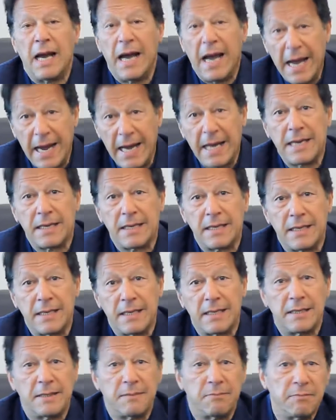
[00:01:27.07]
and
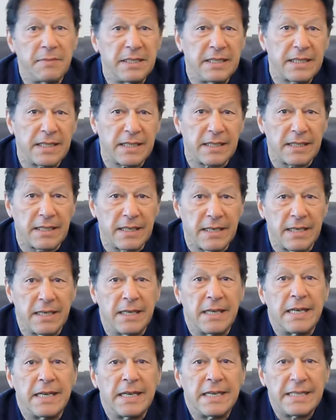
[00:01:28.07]
meeting their
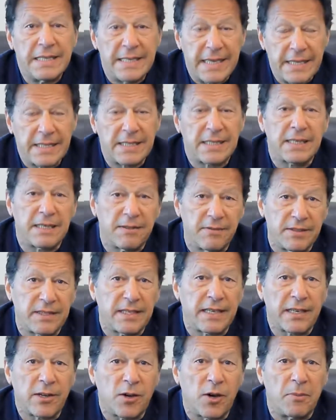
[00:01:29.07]
debt
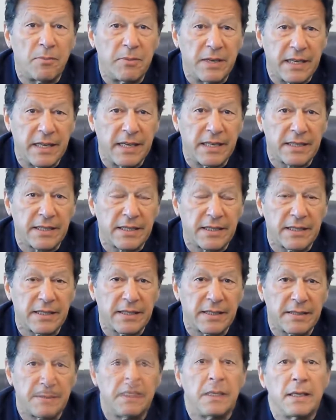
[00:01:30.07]
servicing
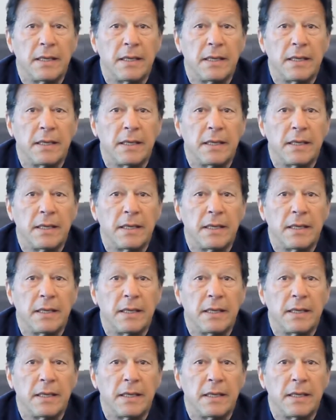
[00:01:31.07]
obligations.